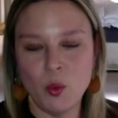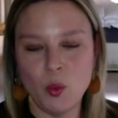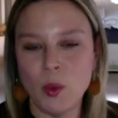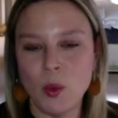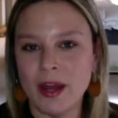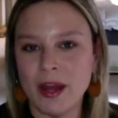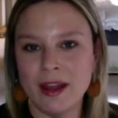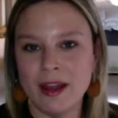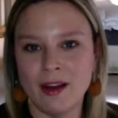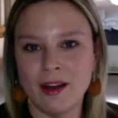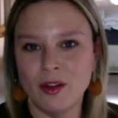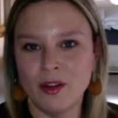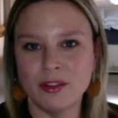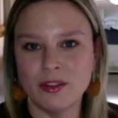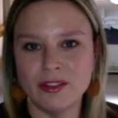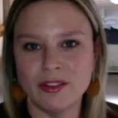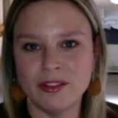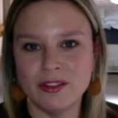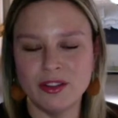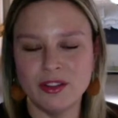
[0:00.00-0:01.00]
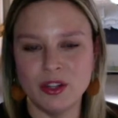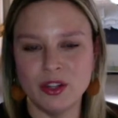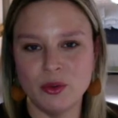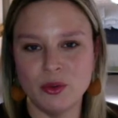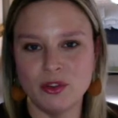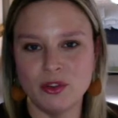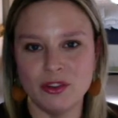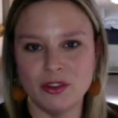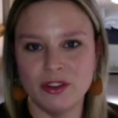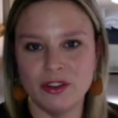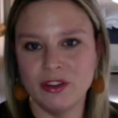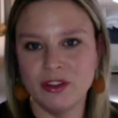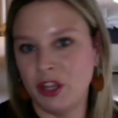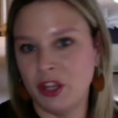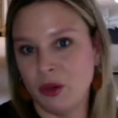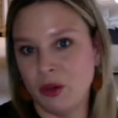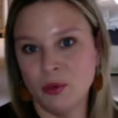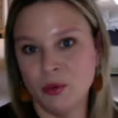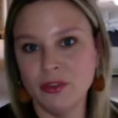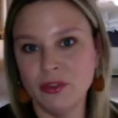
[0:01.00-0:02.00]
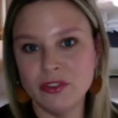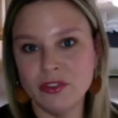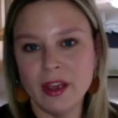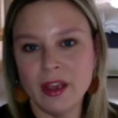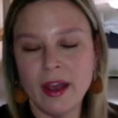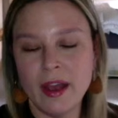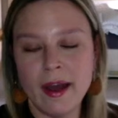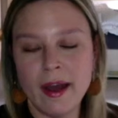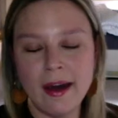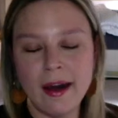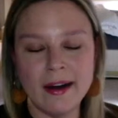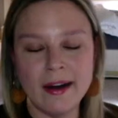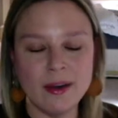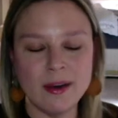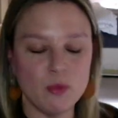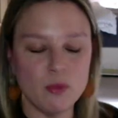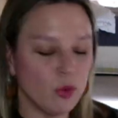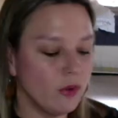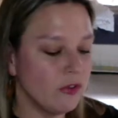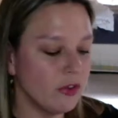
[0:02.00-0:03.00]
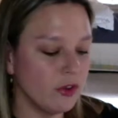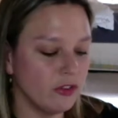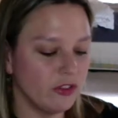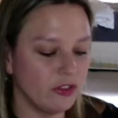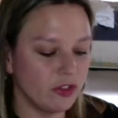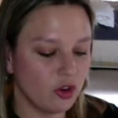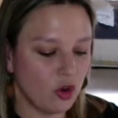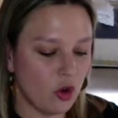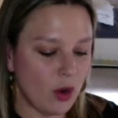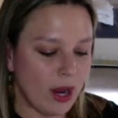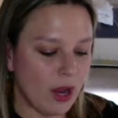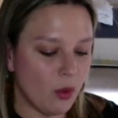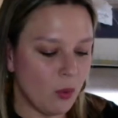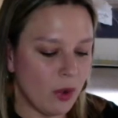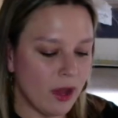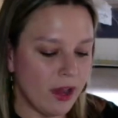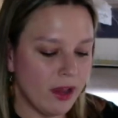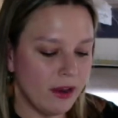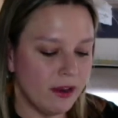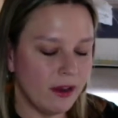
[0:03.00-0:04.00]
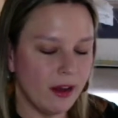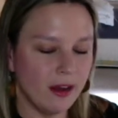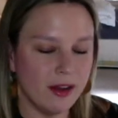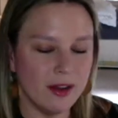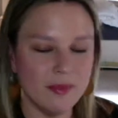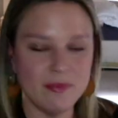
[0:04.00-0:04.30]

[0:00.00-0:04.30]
what else you should use. Rule of thirds is a great one.